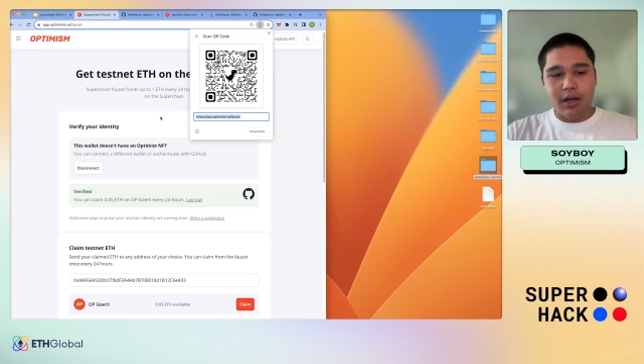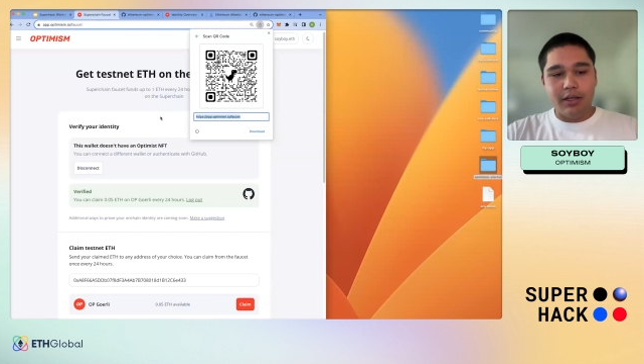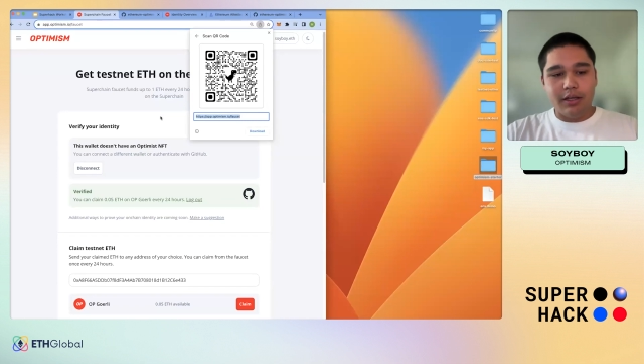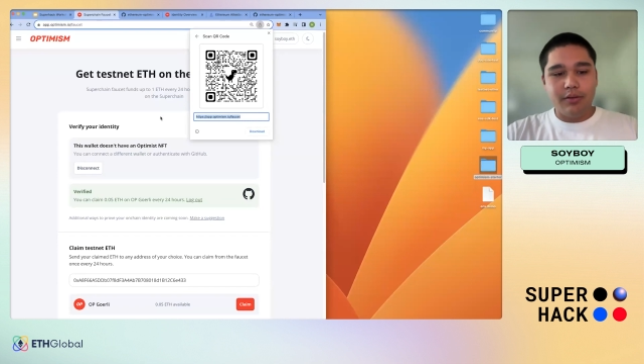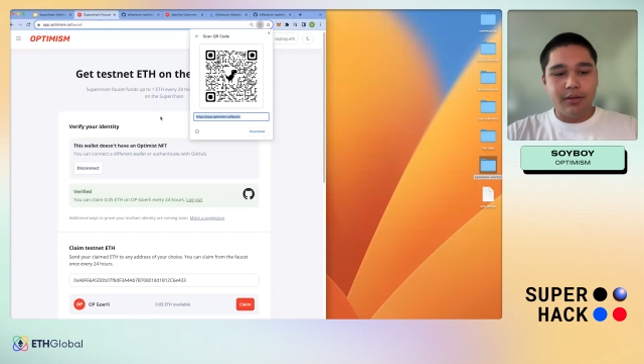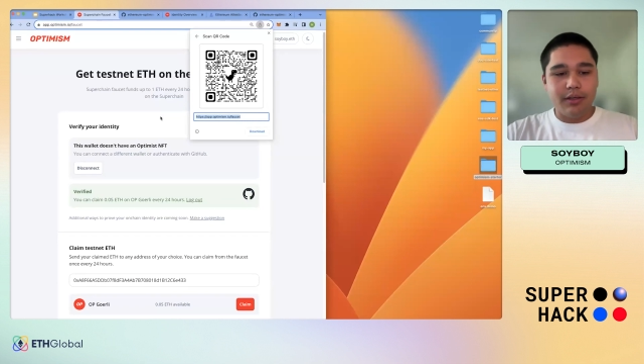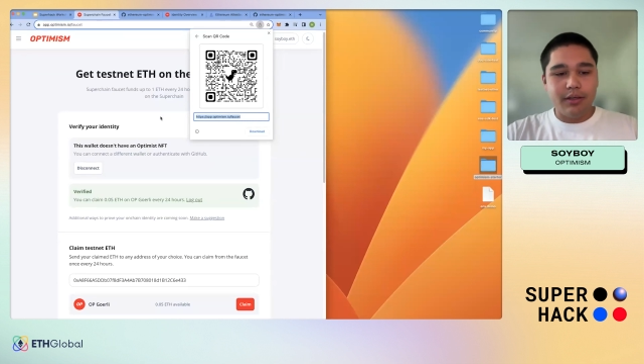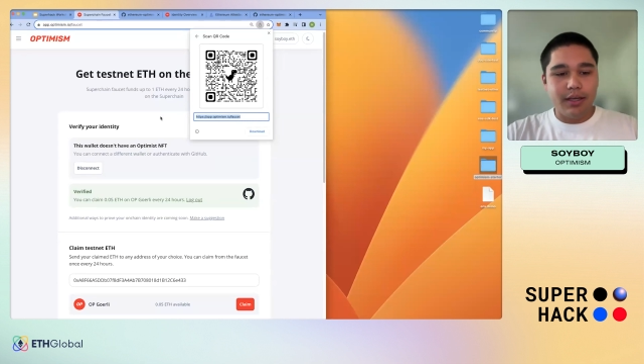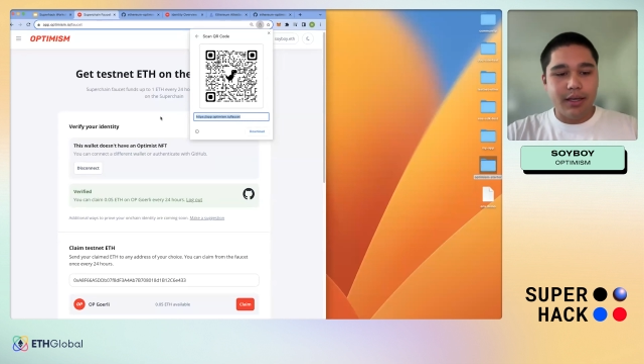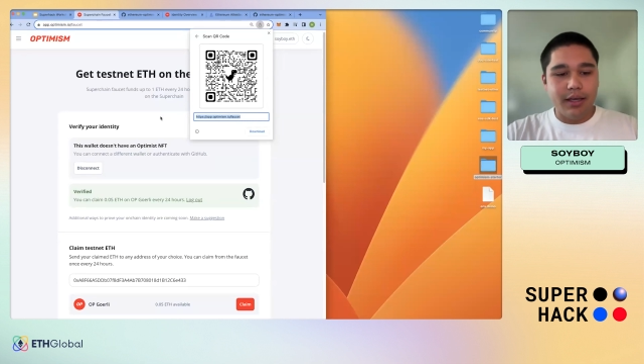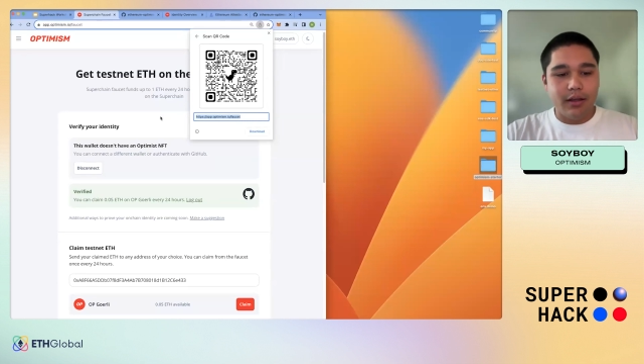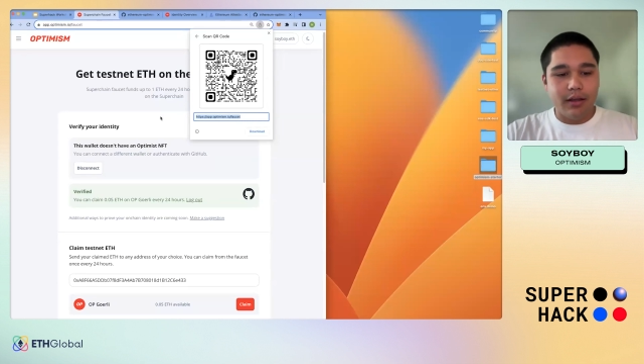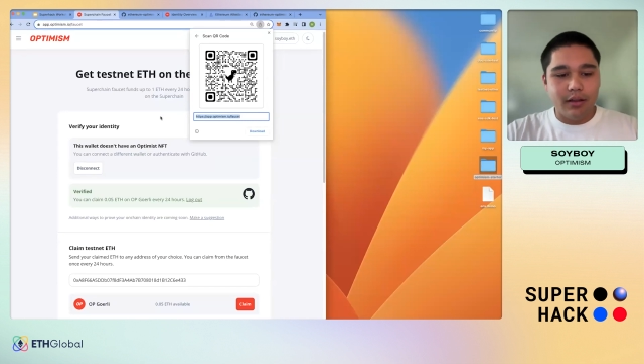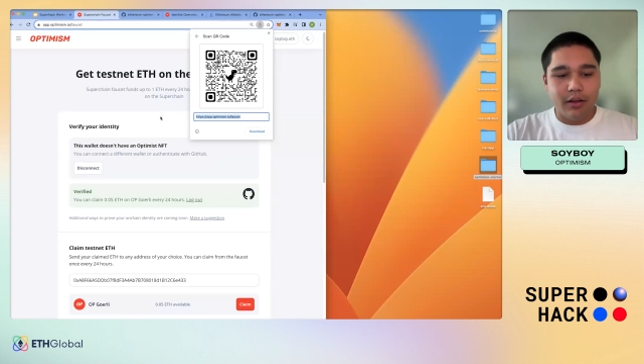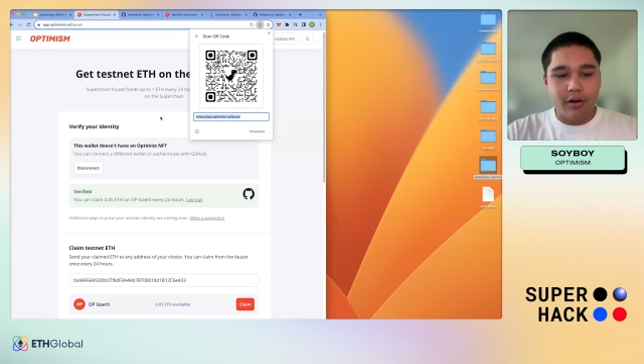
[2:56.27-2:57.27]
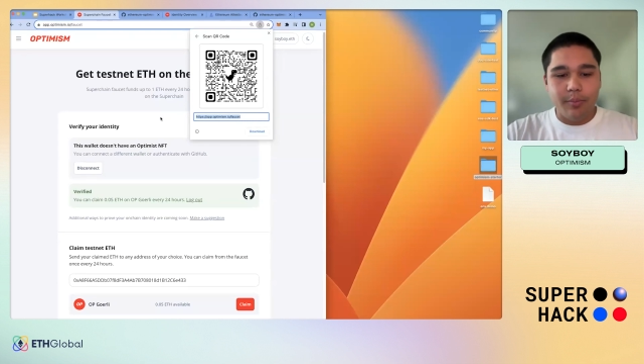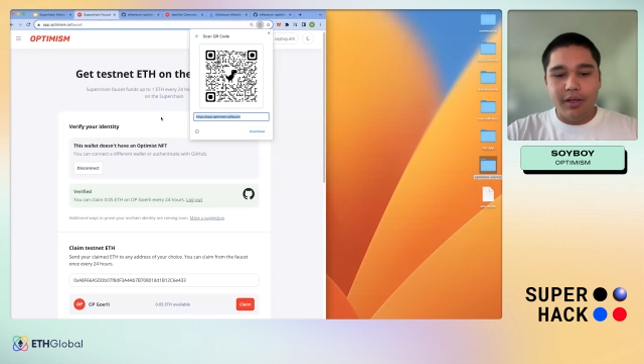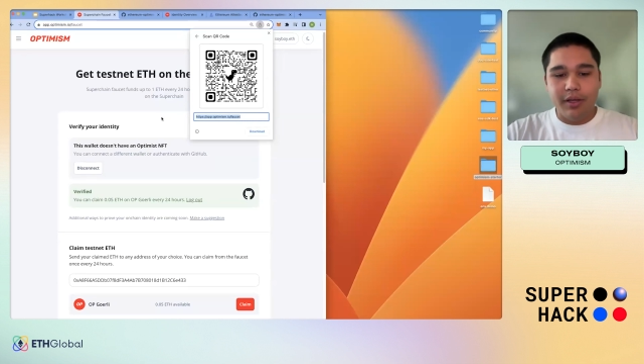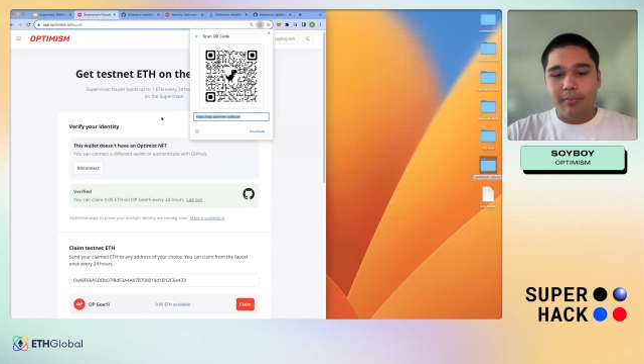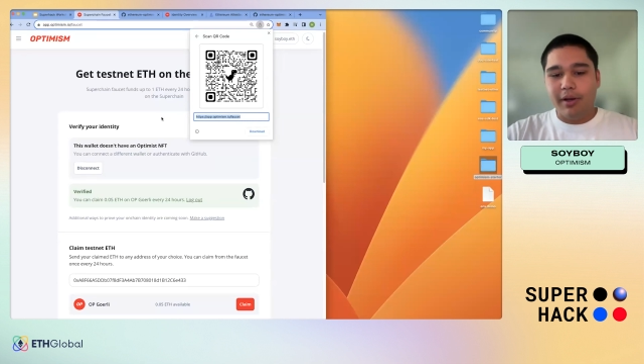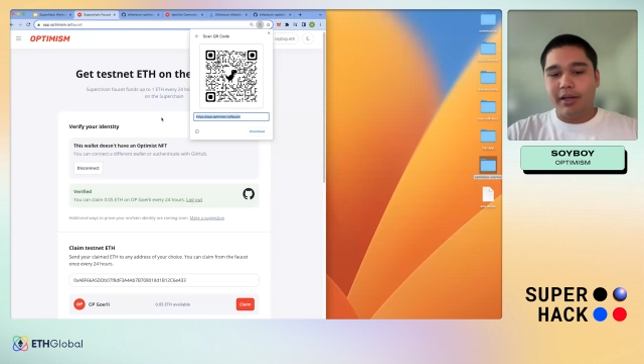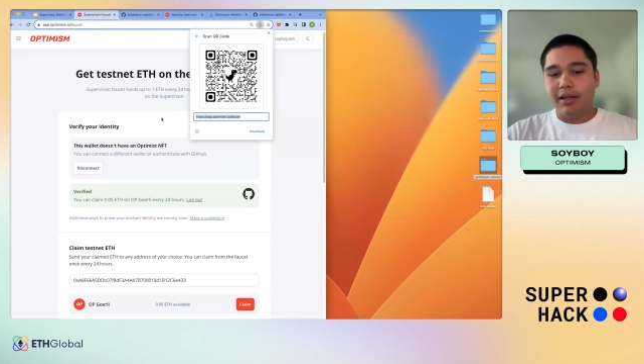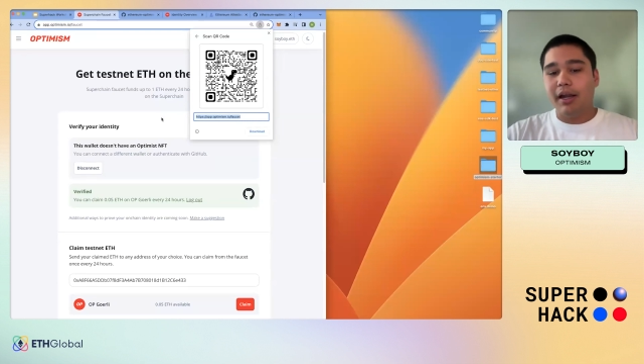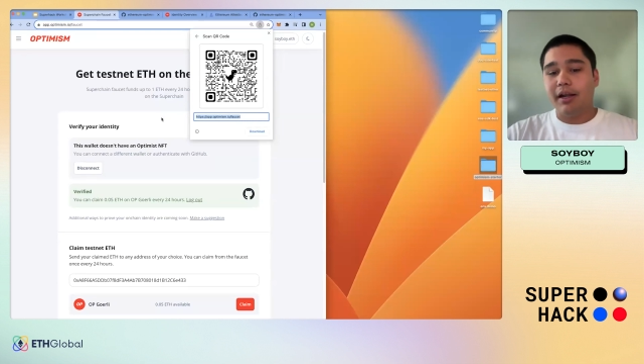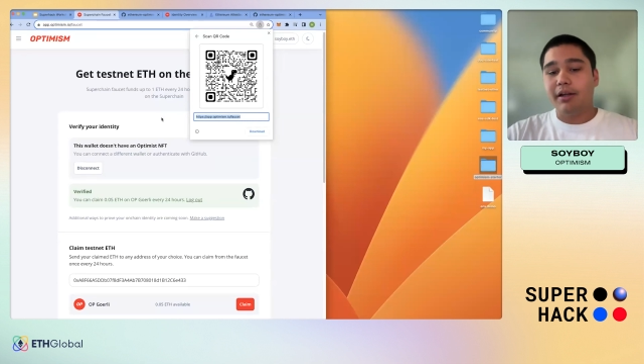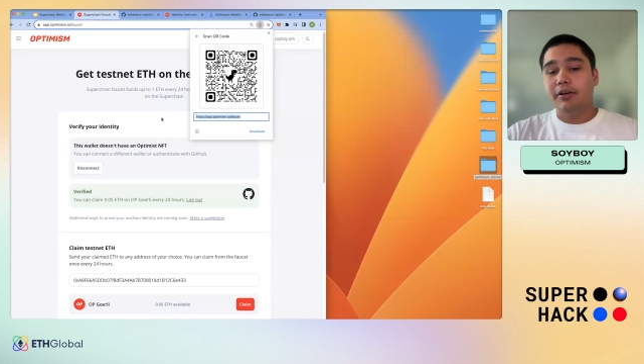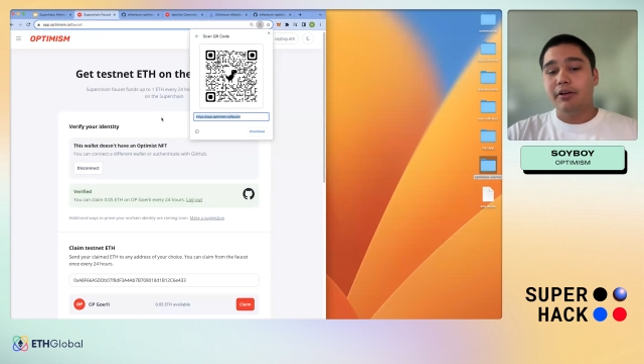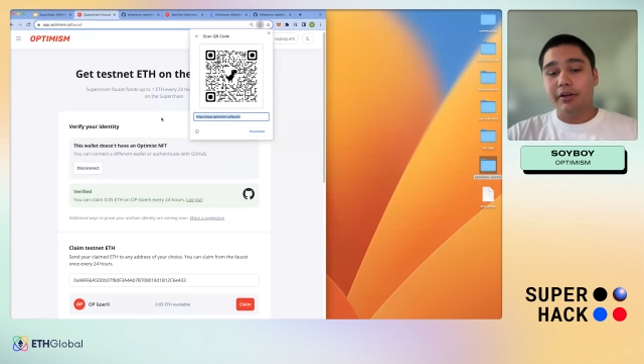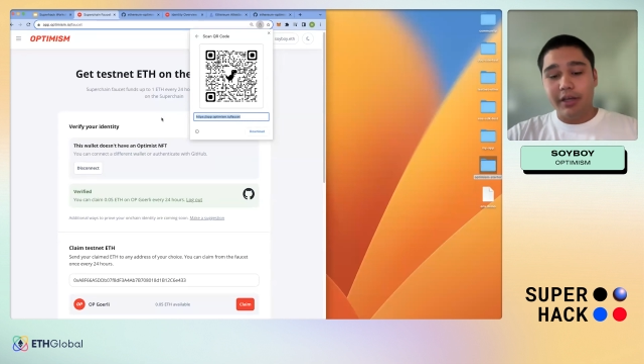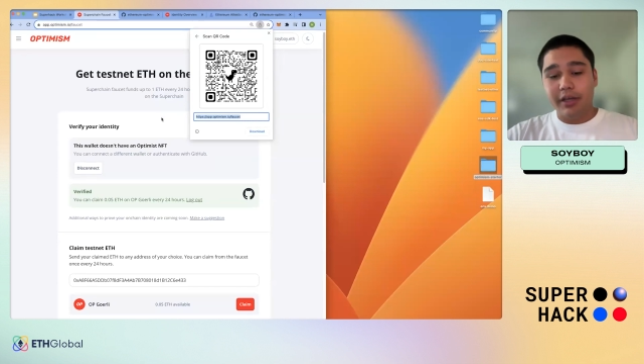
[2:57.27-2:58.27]
You can get a little bit by
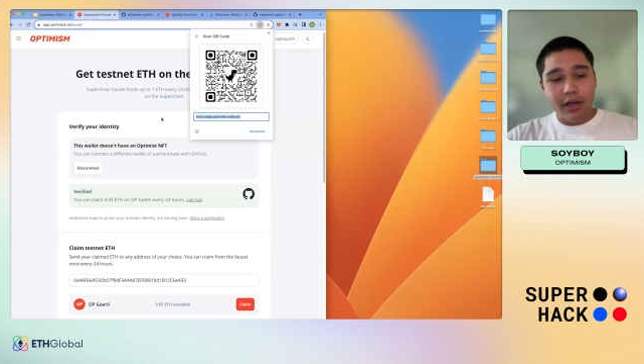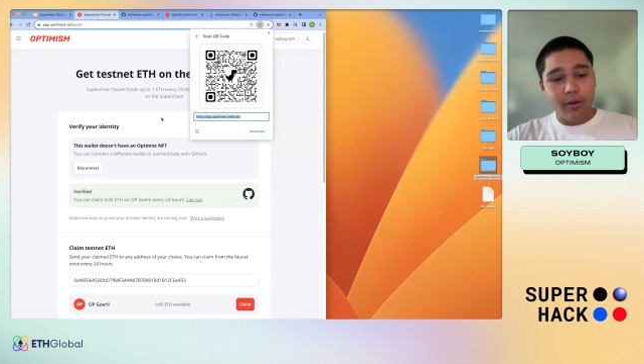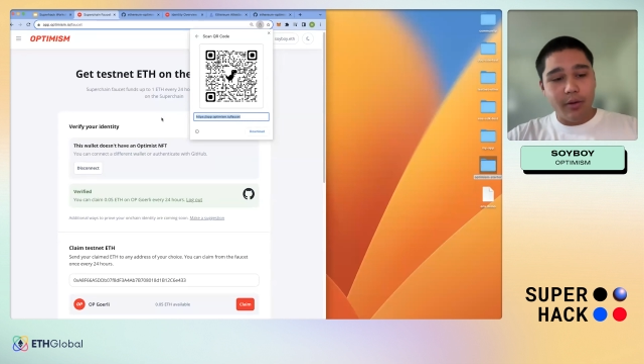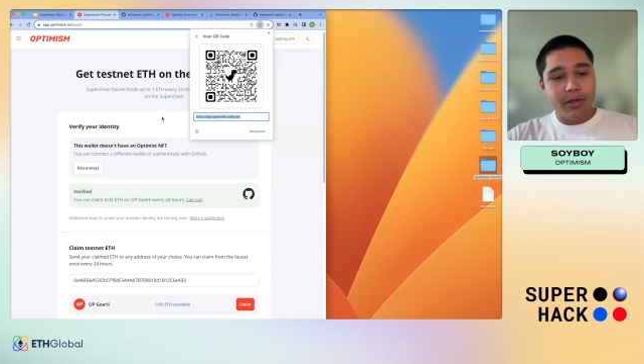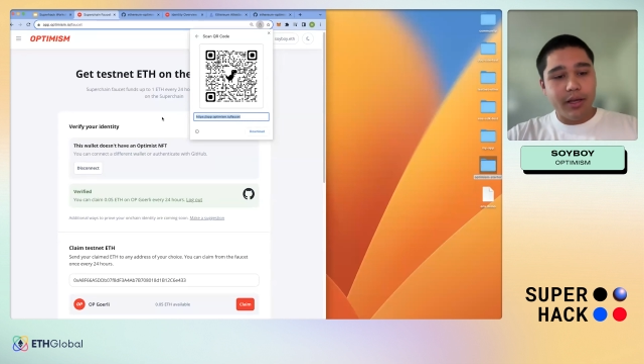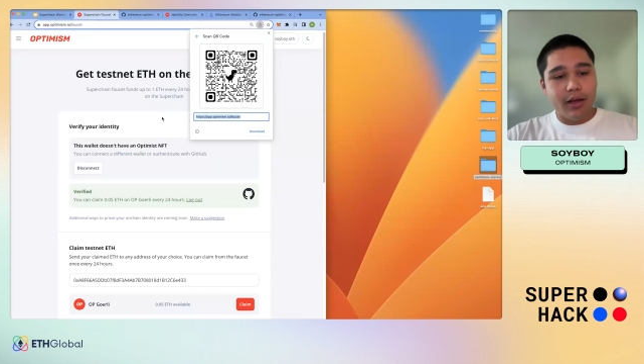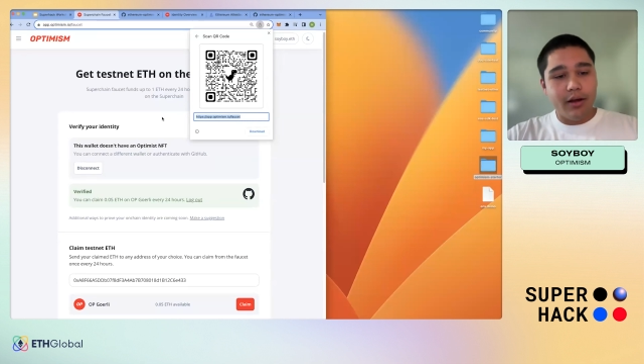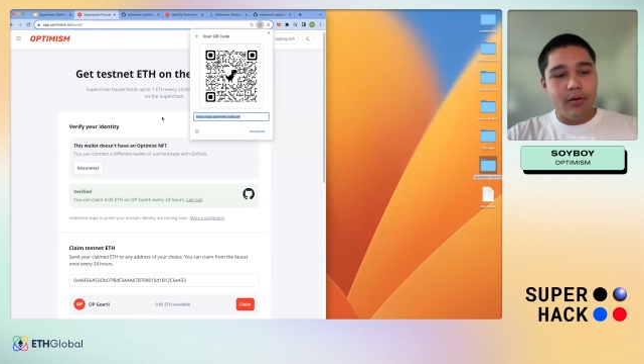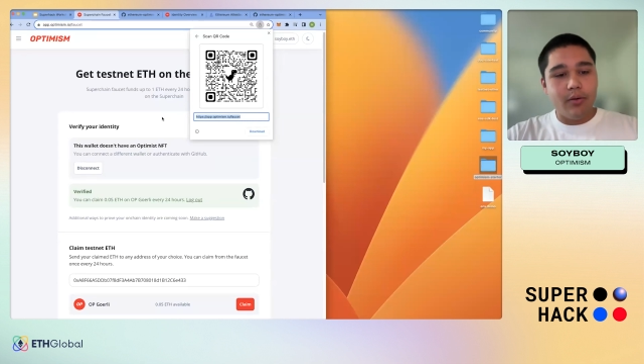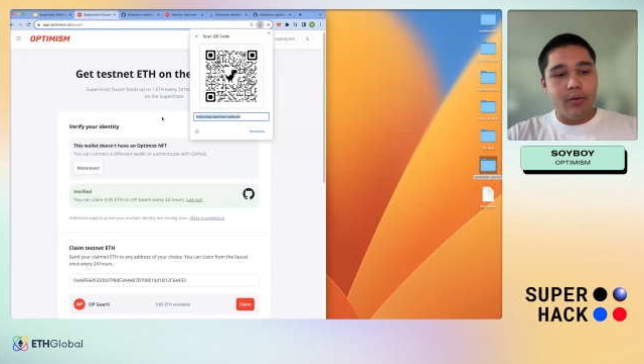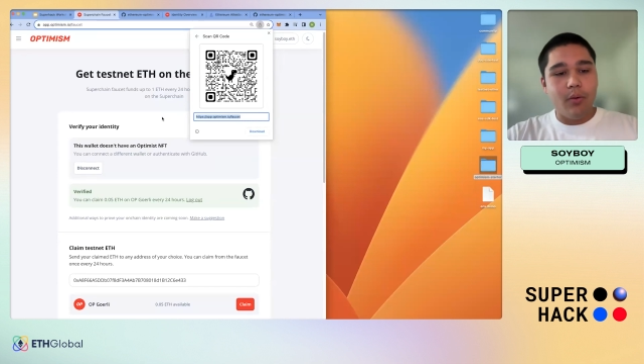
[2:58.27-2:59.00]
connecting your GitHub account,